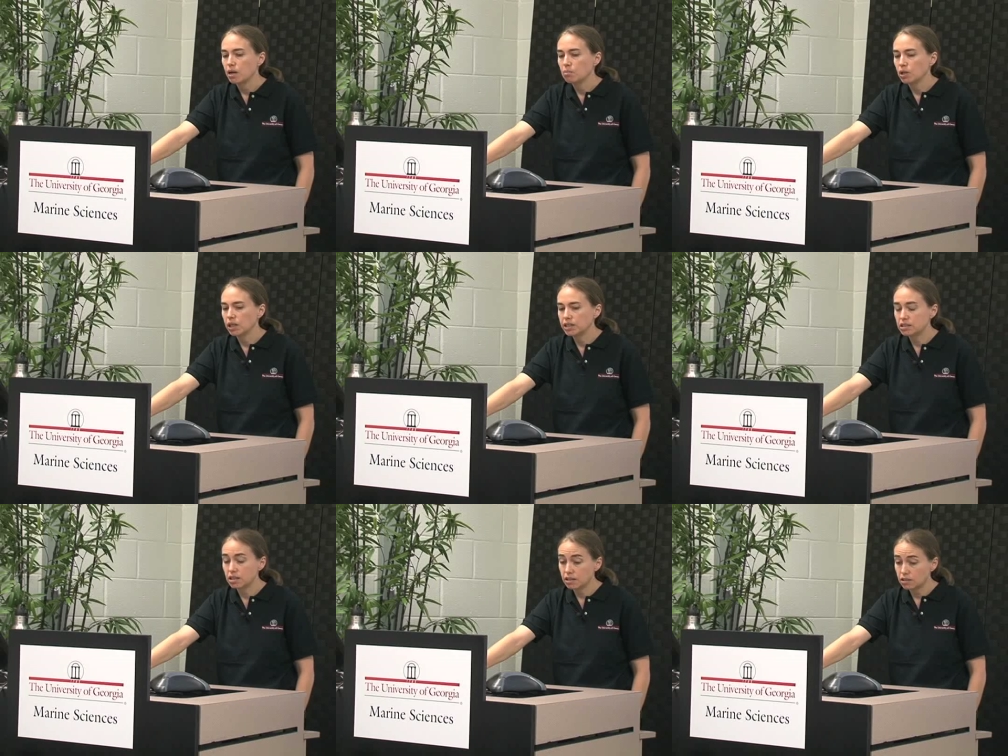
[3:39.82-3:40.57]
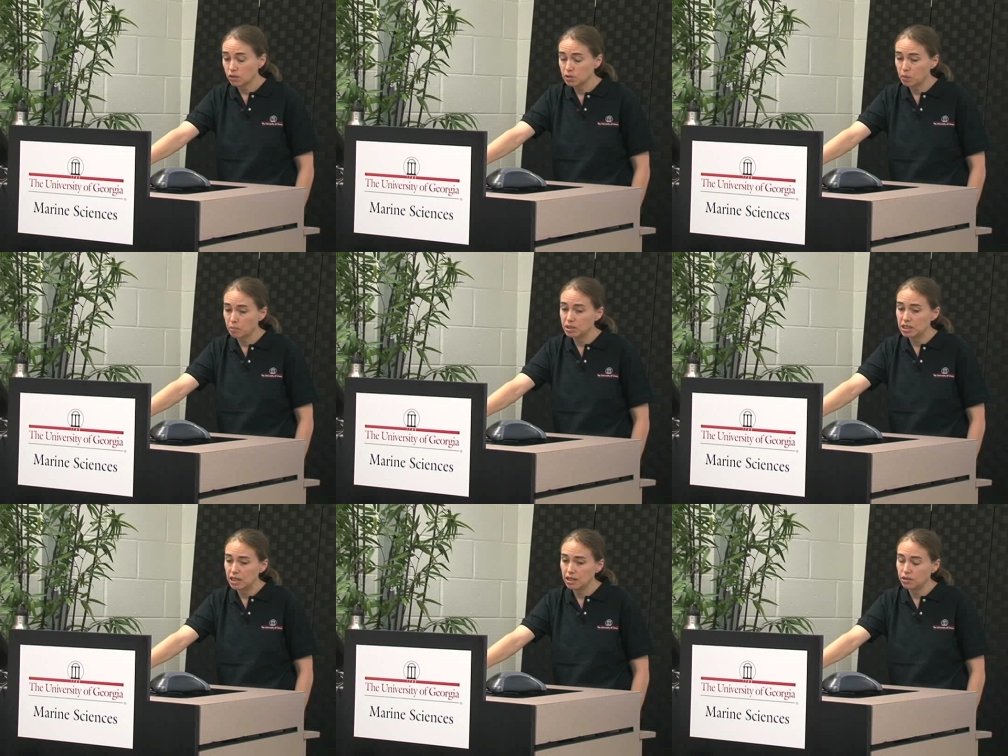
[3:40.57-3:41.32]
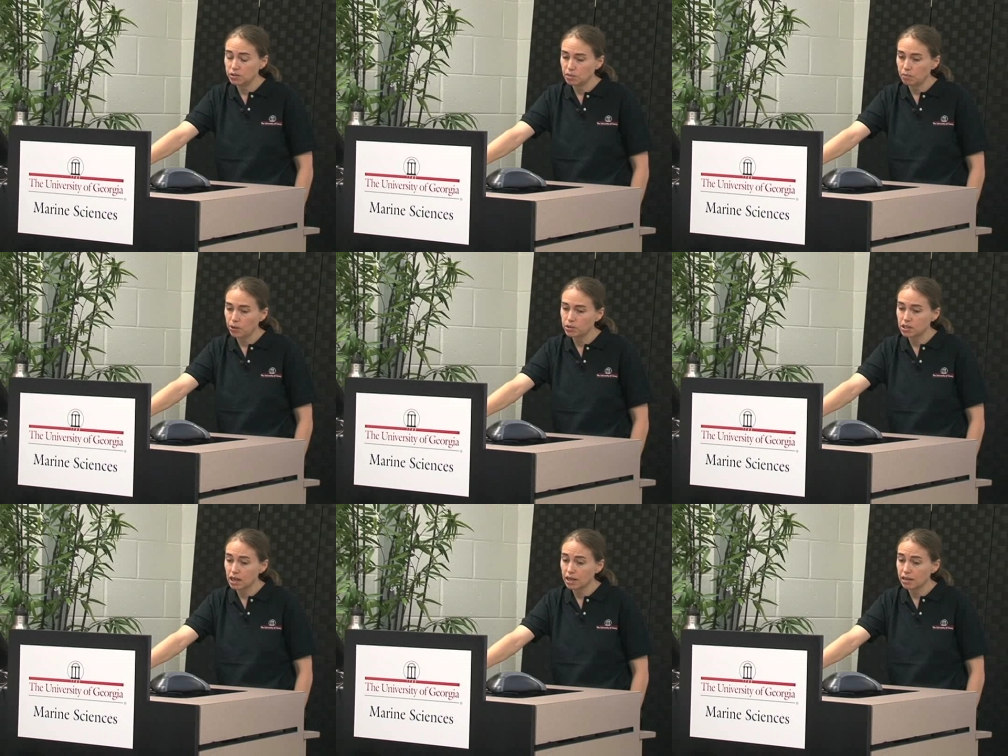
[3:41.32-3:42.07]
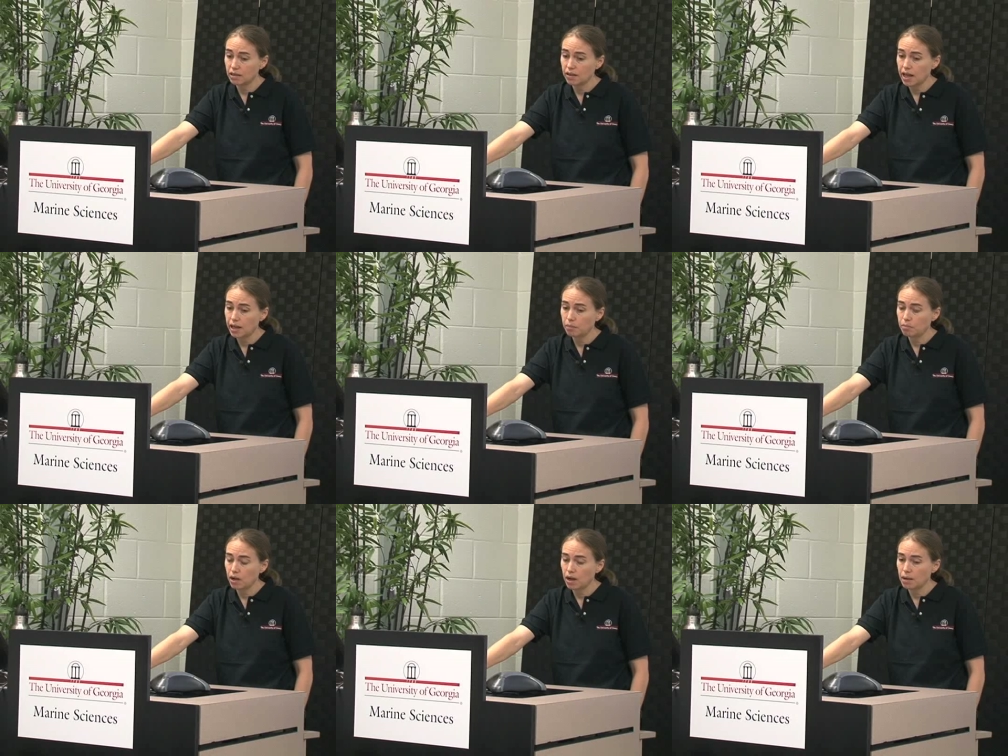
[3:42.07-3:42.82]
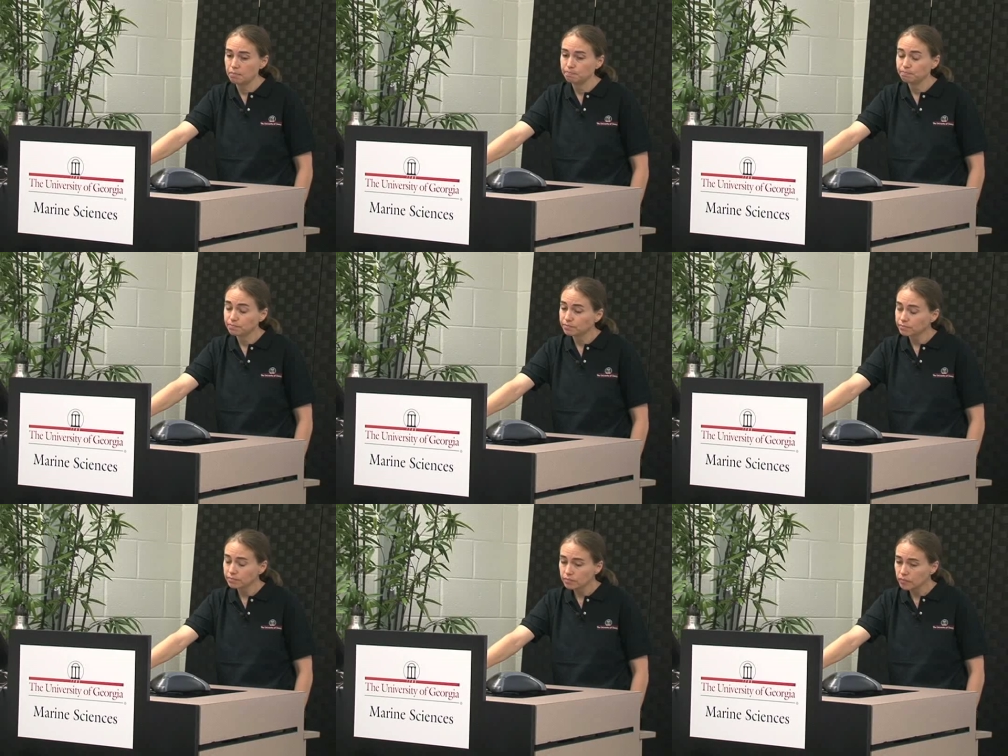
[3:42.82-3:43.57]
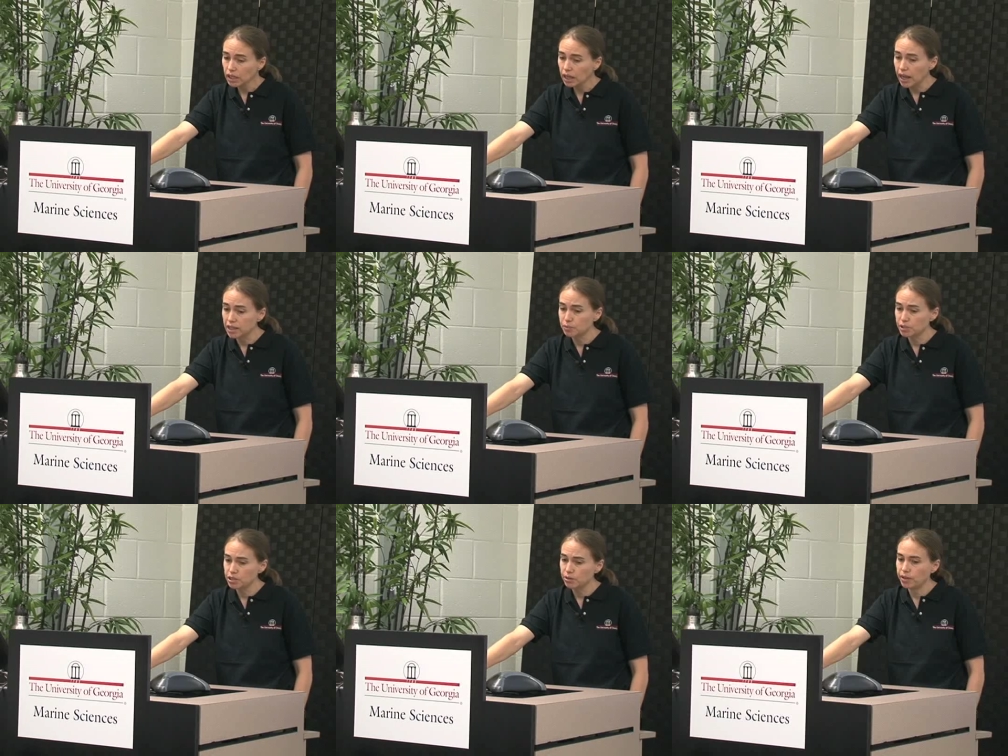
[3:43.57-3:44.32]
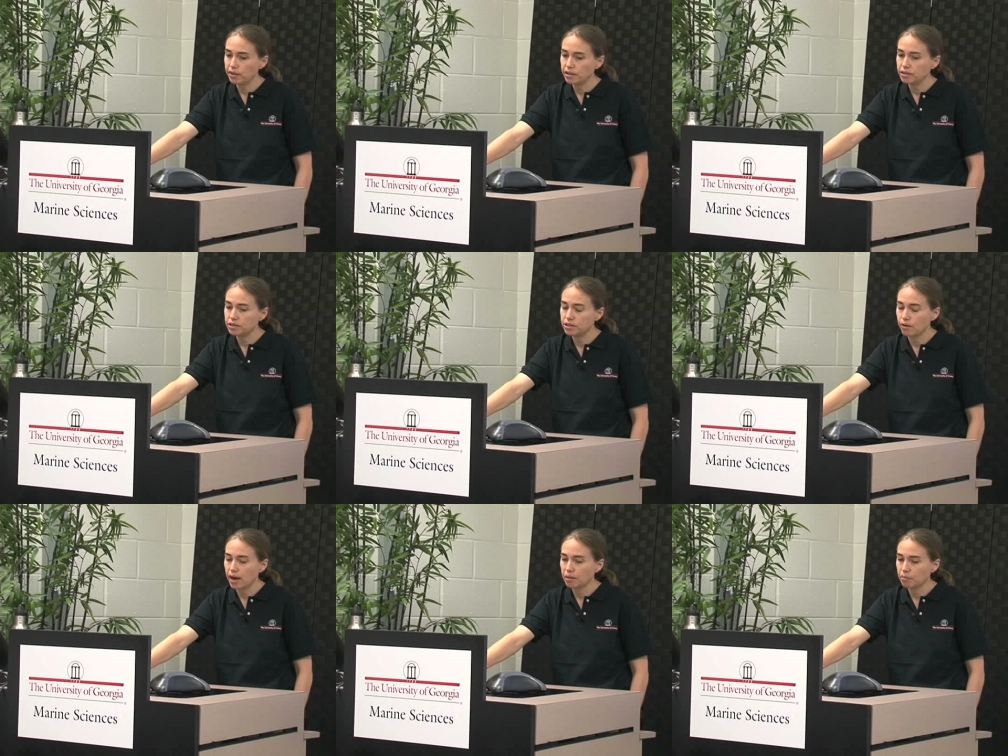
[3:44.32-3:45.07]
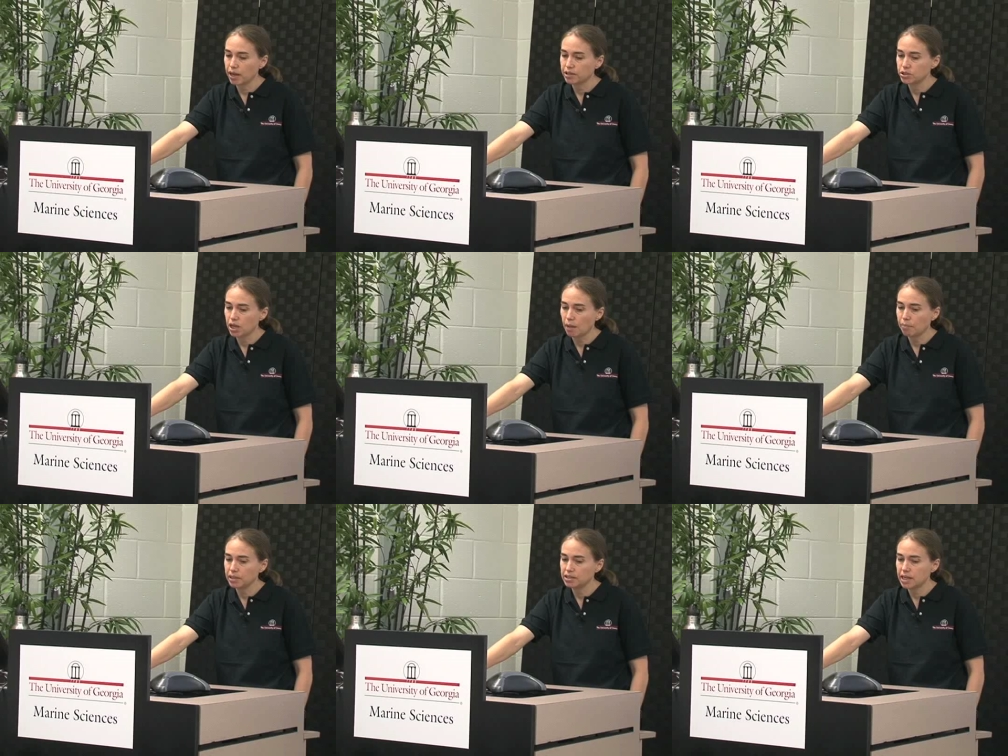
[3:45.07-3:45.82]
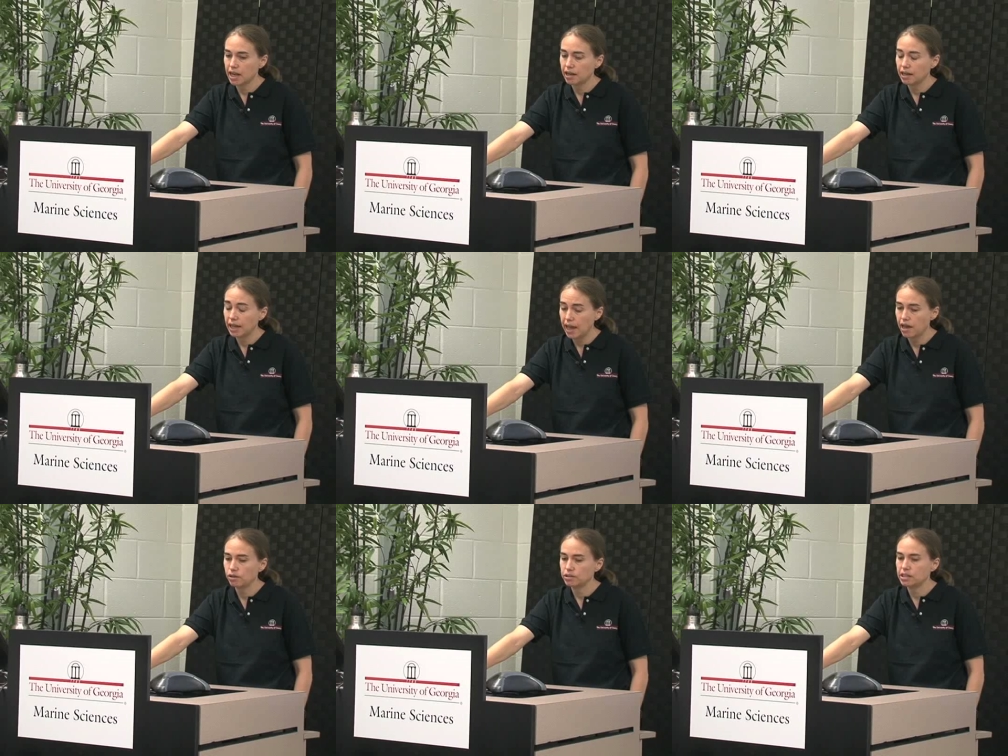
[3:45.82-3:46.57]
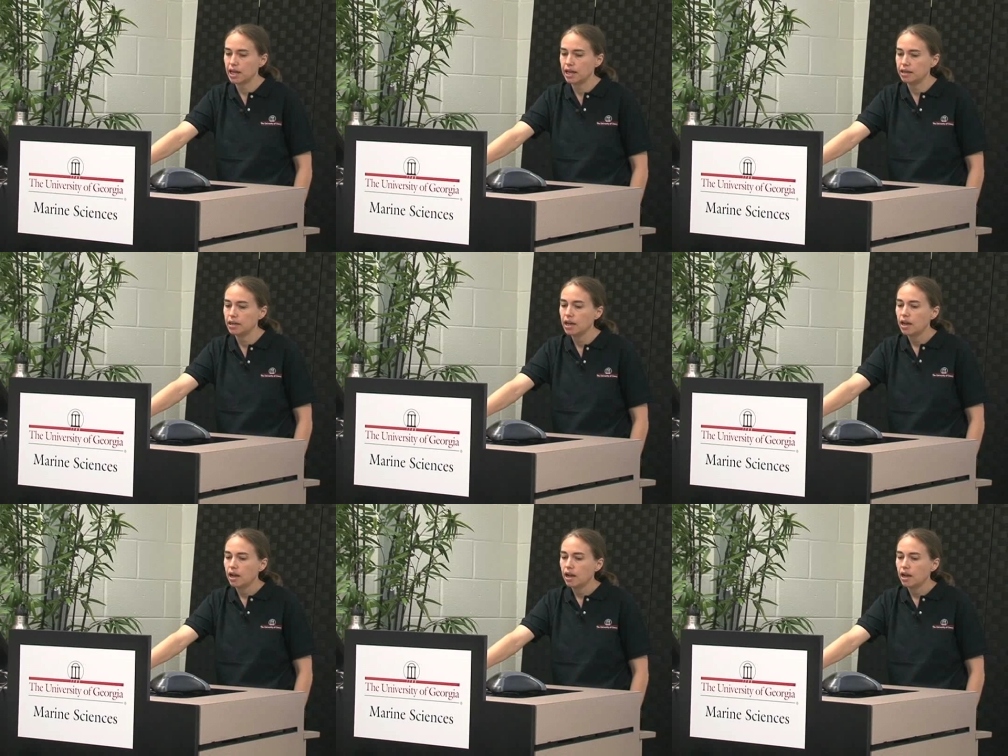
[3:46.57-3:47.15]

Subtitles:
Melissa Crespo-Medina, who's a postdoc in the lab, has been doing the direct microscopic counts, and